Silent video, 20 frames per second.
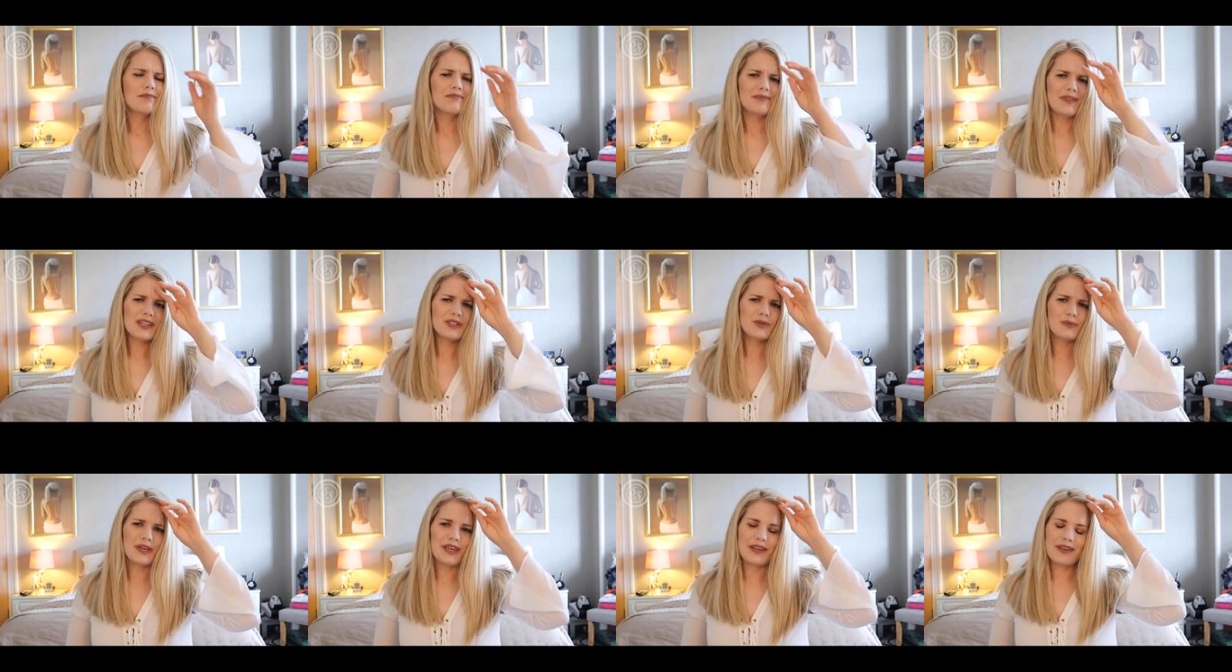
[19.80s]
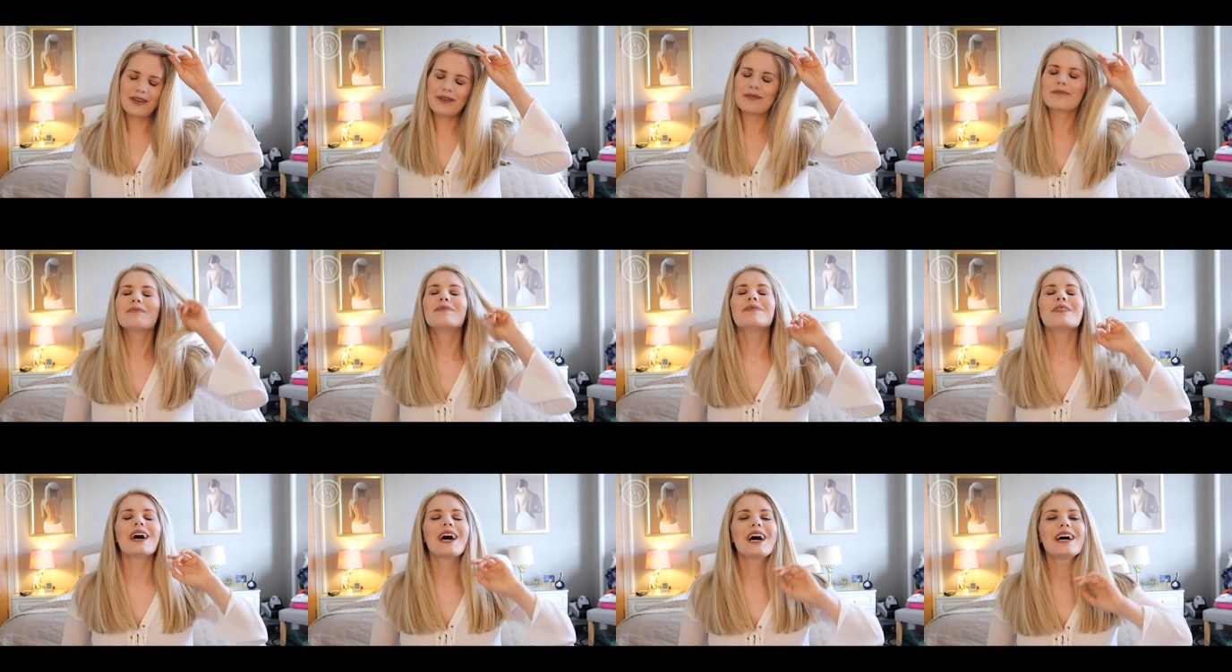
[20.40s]
This week,
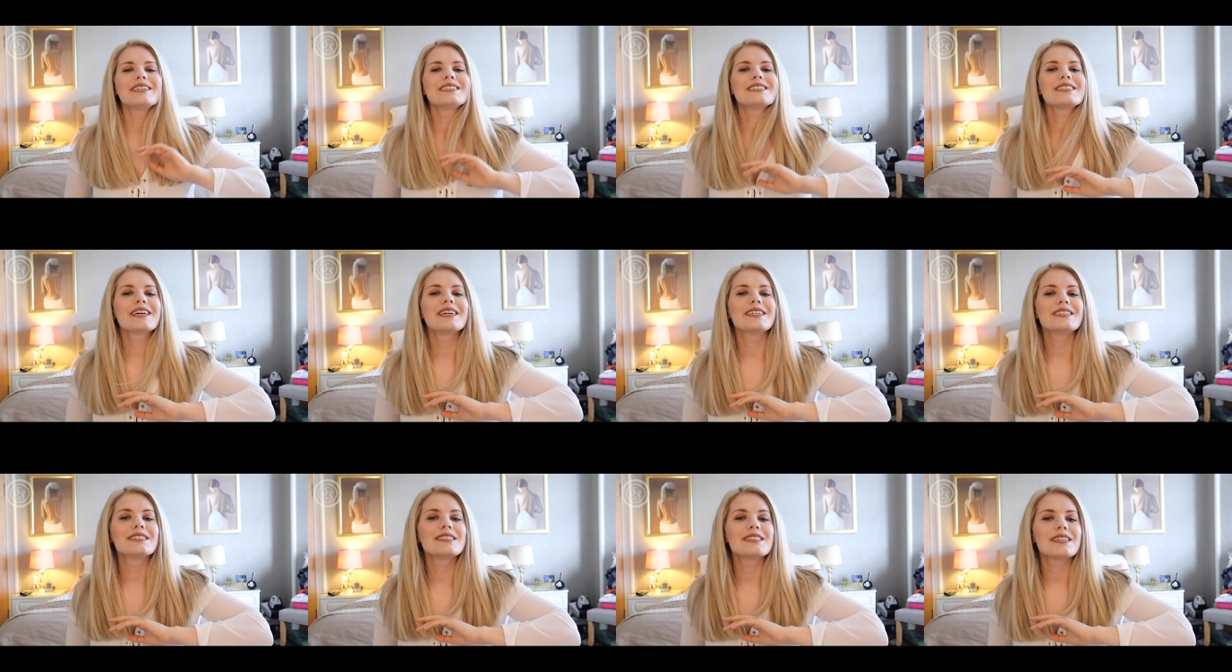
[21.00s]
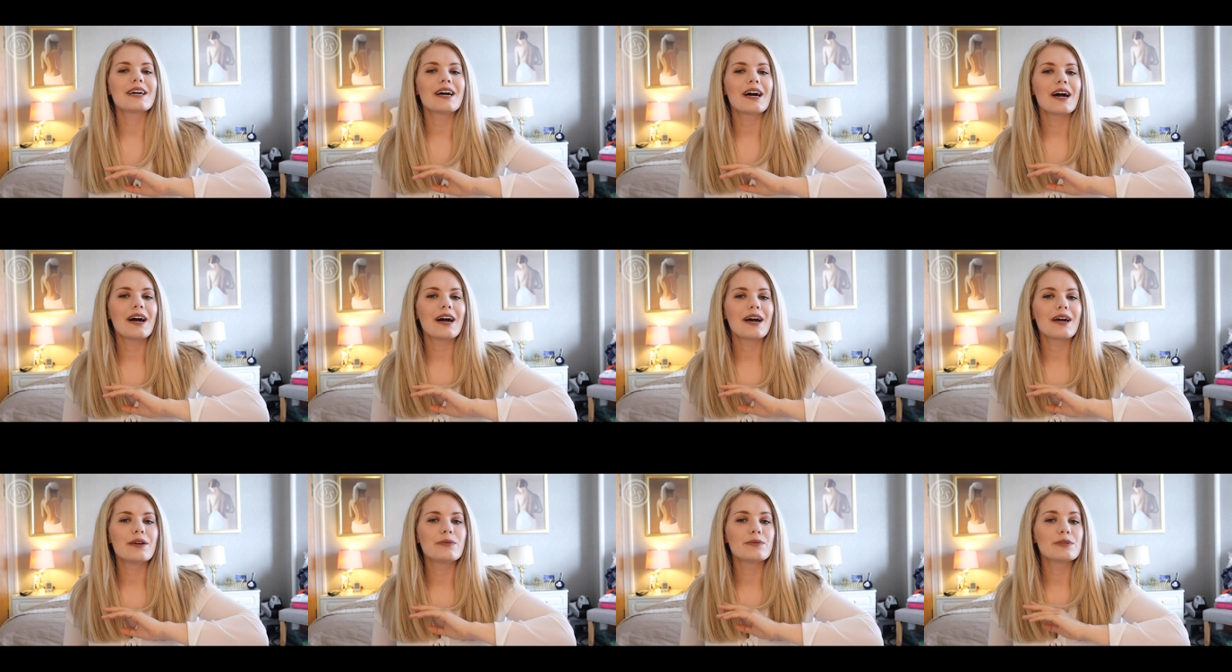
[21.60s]
I decided
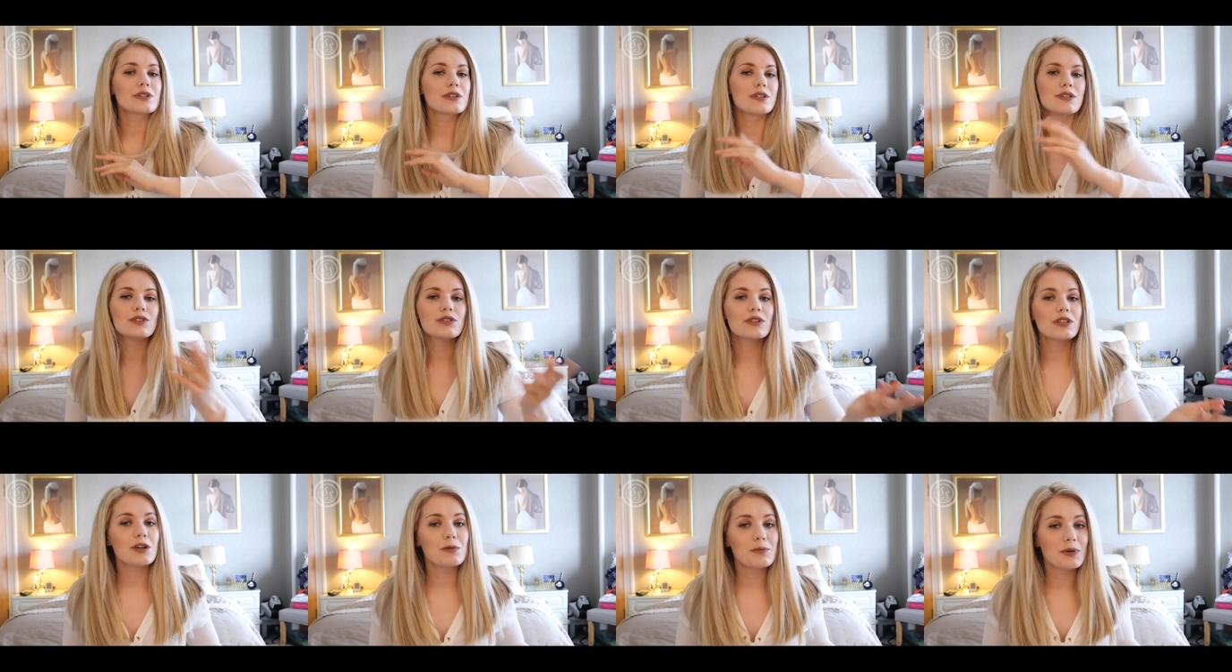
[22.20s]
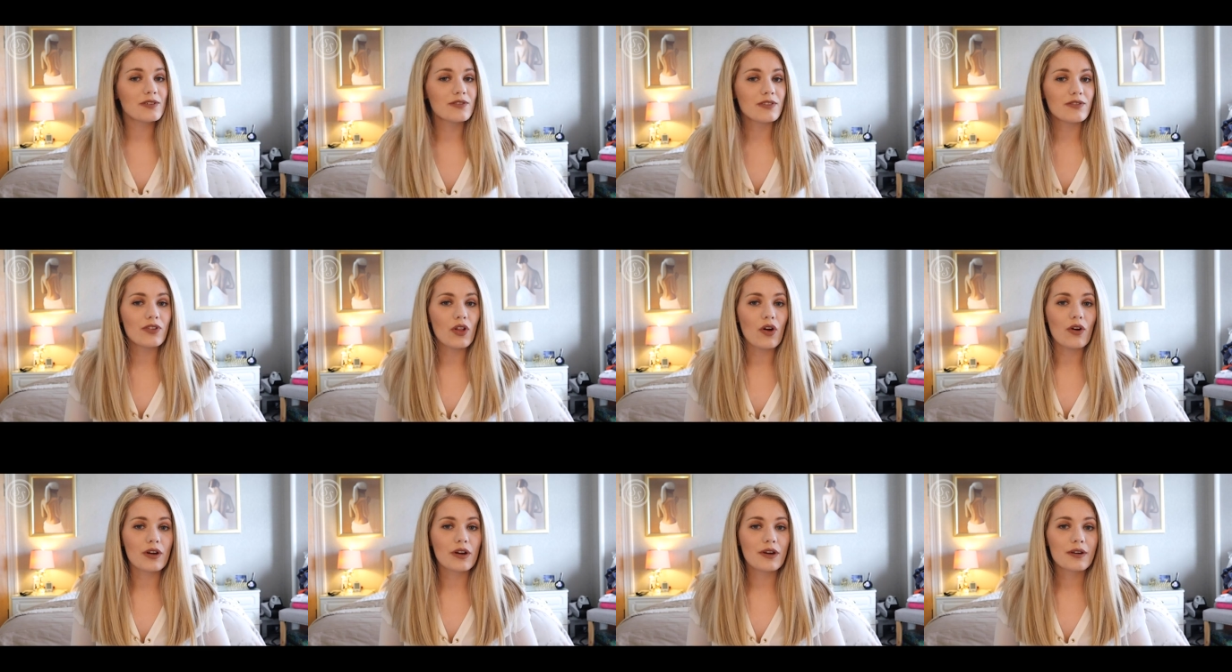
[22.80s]
I was going to do a little bit of a
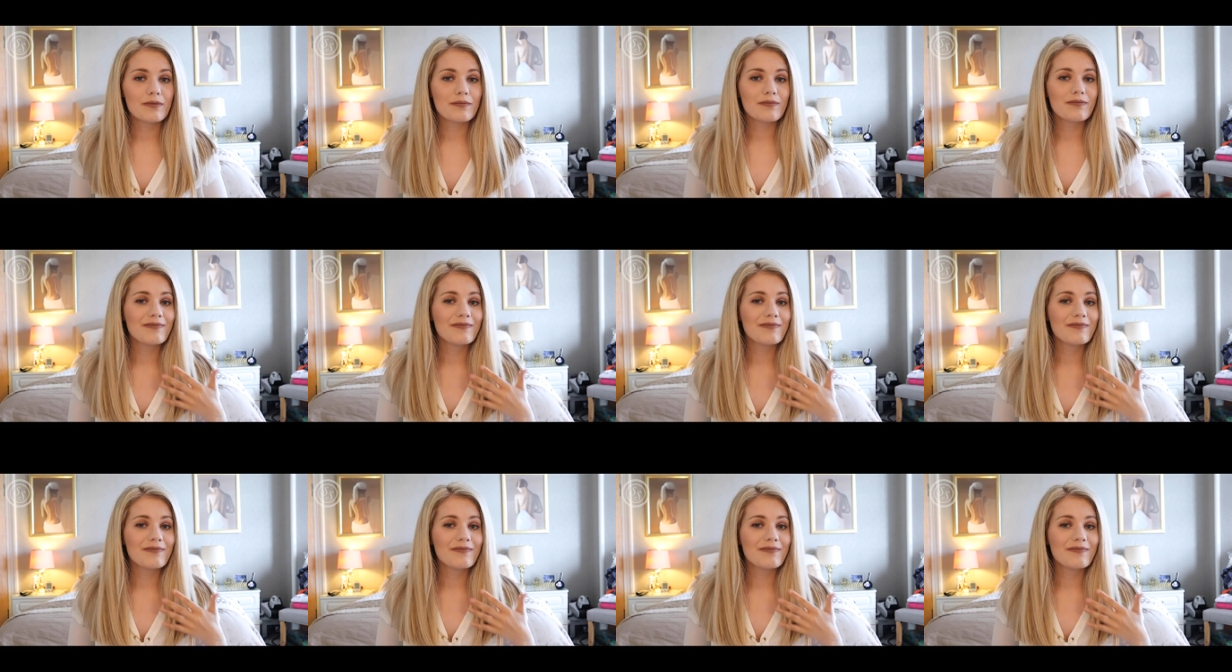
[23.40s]
vlog.